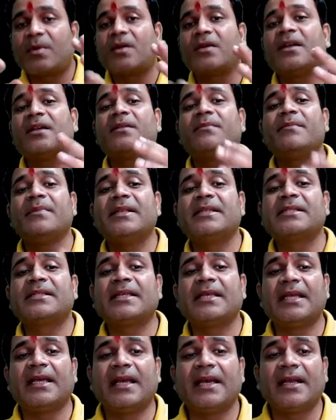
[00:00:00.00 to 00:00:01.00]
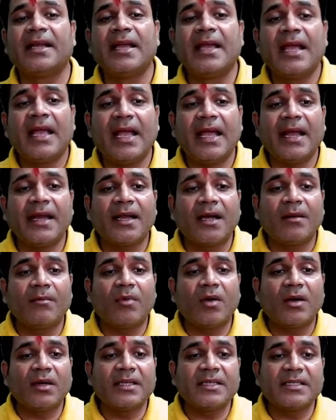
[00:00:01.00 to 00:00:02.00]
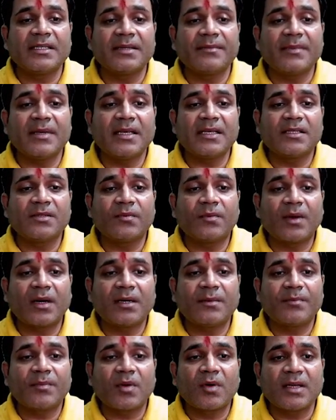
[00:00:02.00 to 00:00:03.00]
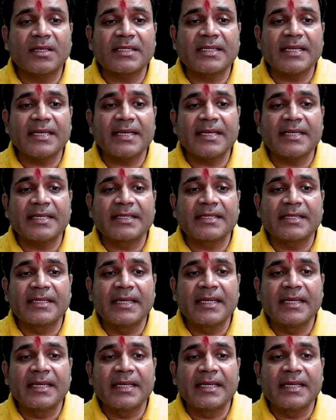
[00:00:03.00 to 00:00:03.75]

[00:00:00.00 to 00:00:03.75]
it means here anabolism is what process?